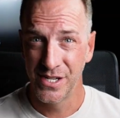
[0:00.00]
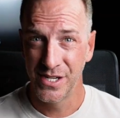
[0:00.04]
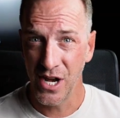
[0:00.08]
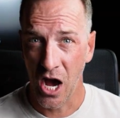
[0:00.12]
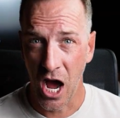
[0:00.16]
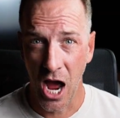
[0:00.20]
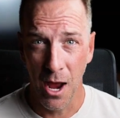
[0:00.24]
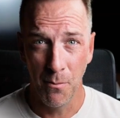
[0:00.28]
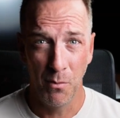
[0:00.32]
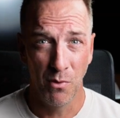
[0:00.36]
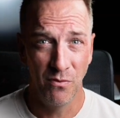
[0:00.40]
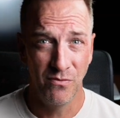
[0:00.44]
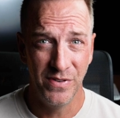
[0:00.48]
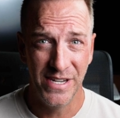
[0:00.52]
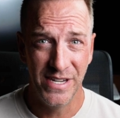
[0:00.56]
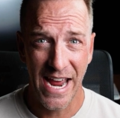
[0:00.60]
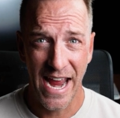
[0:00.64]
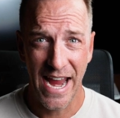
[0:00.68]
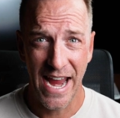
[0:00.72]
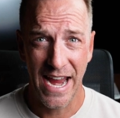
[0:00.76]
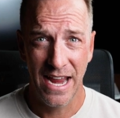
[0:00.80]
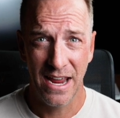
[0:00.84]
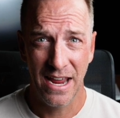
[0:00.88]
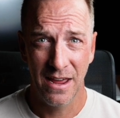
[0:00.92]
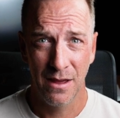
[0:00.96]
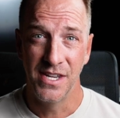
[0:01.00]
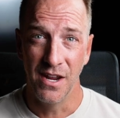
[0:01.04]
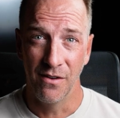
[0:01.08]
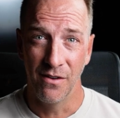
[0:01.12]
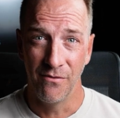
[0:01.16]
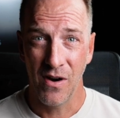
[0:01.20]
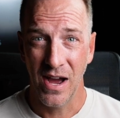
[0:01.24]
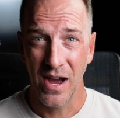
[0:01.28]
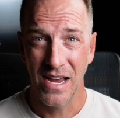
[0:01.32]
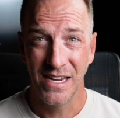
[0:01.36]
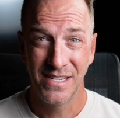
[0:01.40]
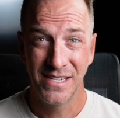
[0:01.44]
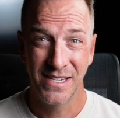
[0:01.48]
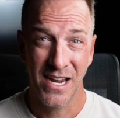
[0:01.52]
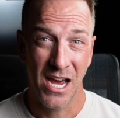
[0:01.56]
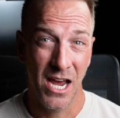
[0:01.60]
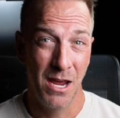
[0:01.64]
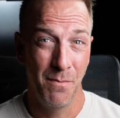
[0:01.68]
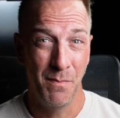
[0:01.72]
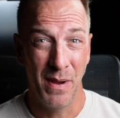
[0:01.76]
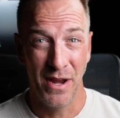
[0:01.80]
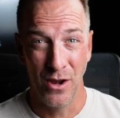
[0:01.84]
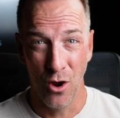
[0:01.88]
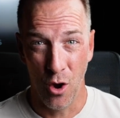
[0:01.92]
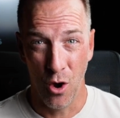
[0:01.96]
time of day, device
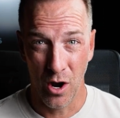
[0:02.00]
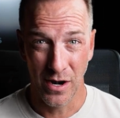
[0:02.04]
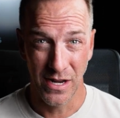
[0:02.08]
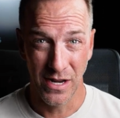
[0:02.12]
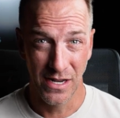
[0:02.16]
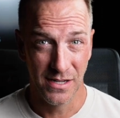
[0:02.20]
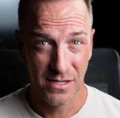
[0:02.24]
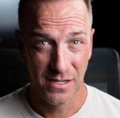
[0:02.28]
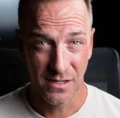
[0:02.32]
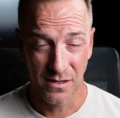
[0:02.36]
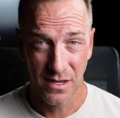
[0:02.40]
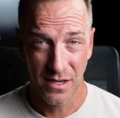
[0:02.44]
type, and audience